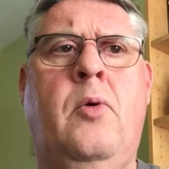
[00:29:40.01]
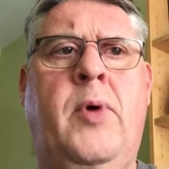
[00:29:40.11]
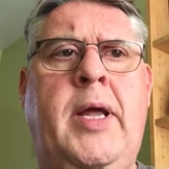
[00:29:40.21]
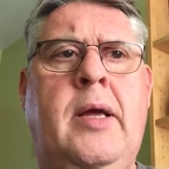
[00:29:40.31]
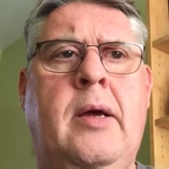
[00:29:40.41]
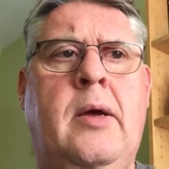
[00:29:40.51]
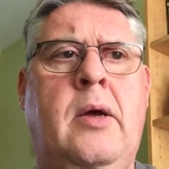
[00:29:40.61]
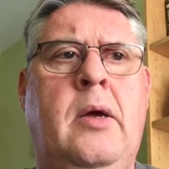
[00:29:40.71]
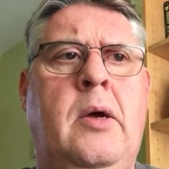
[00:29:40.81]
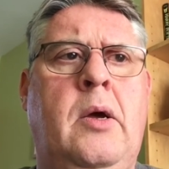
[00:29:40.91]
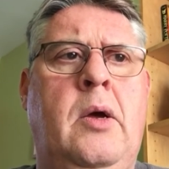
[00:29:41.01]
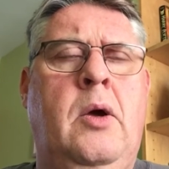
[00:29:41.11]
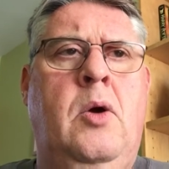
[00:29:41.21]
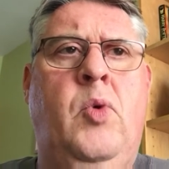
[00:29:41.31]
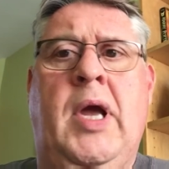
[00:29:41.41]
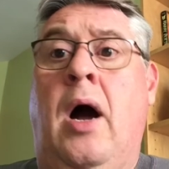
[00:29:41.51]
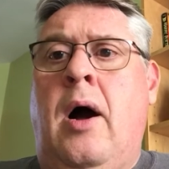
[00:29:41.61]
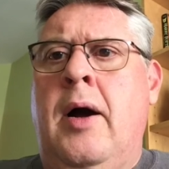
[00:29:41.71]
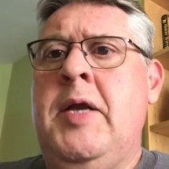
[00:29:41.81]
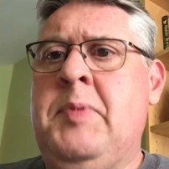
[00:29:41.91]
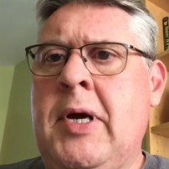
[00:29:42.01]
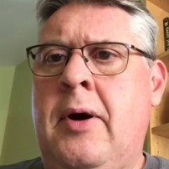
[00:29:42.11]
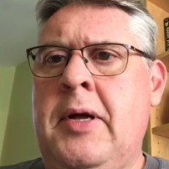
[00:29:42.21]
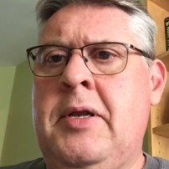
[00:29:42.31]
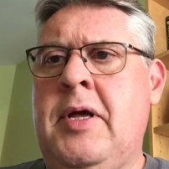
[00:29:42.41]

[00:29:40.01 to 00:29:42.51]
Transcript: We we hide behind